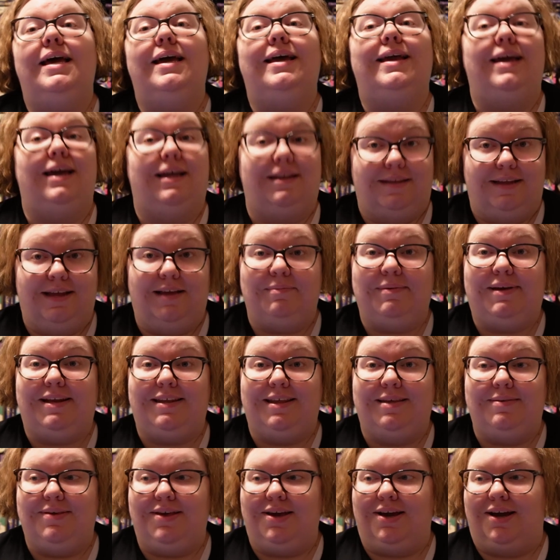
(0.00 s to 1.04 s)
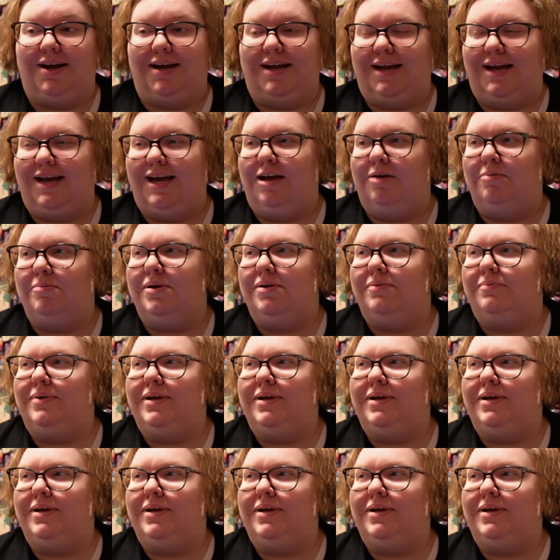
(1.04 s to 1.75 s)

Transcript: cut down my TBR.